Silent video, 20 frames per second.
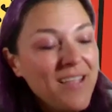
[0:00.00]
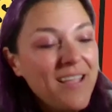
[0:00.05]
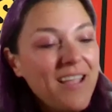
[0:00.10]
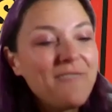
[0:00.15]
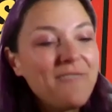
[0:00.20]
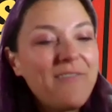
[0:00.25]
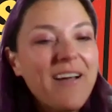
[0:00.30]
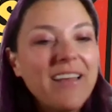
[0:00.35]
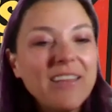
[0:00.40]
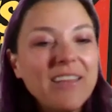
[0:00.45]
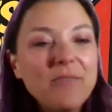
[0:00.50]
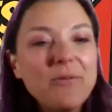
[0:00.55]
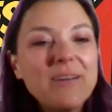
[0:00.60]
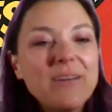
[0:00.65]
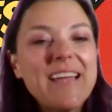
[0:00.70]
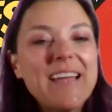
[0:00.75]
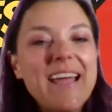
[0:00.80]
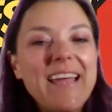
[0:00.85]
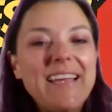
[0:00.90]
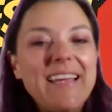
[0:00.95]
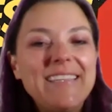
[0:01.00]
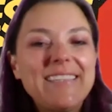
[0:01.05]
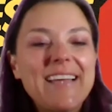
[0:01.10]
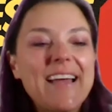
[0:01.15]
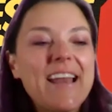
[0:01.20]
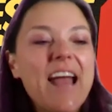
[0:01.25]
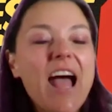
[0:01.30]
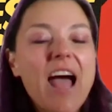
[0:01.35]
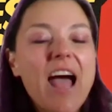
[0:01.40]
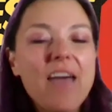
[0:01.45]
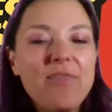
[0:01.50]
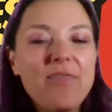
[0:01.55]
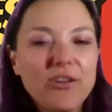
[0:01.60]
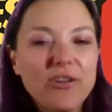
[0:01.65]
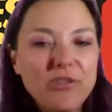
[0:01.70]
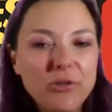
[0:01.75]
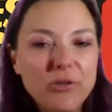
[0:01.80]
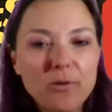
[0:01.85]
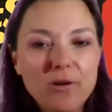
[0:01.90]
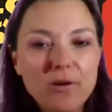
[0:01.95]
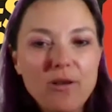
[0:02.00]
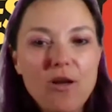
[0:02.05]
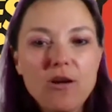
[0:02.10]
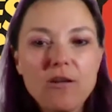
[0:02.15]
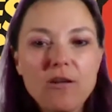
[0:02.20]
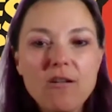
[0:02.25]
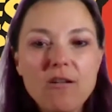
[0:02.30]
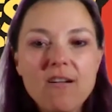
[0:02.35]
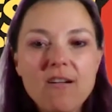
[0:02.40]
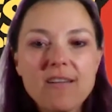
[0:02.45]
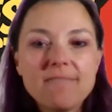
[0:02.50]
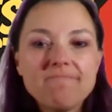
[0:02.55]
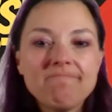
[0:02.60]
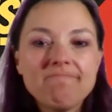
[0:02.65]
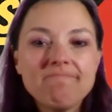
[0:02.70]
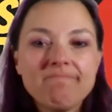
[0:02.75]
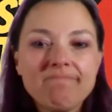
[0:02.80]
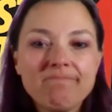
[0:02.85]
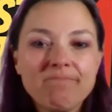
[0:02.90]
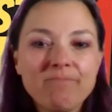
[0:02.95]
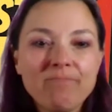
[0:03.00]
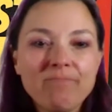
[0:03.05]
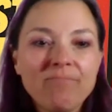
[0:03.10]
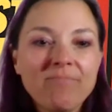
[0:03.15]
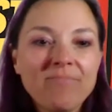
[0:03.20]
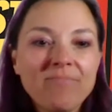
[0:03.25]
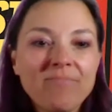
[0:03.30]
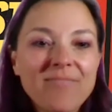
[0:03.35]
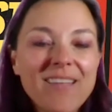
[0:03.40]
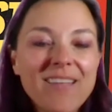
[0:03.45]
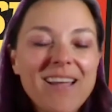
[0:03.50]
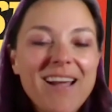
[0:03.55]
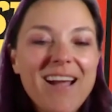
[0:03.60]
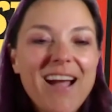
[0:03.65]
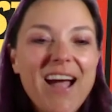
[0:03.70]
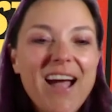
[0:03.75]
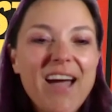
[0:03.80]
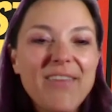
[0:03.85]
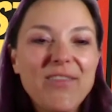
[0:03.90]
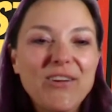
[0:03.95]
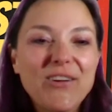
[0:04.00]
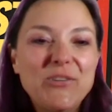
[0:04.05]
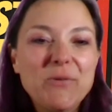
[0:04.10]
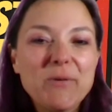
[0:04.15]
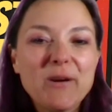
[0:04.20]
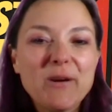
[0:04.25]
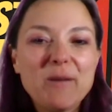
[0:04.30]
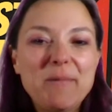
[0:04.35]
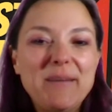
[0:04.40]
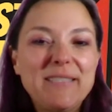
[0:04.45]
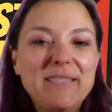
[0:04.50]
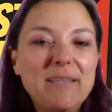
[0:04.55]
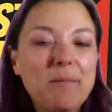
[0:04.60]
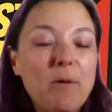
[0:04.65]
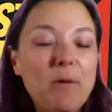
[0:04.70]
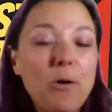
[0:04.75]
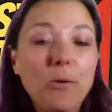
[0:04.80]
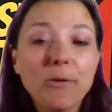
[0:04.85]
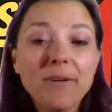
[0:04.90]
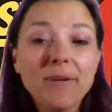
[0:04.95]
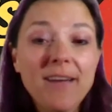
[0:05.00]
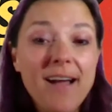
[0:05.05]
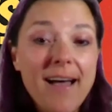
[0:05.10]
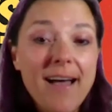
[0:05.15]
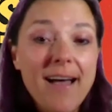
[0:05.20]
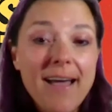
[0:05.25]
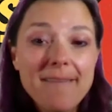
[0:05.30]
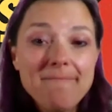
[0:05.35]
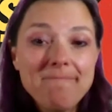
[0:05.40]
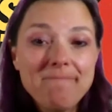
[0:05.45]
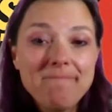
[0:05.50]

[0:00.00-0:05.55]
And finally one day he said, I thought you were a long con. I thought you were going to be some old guy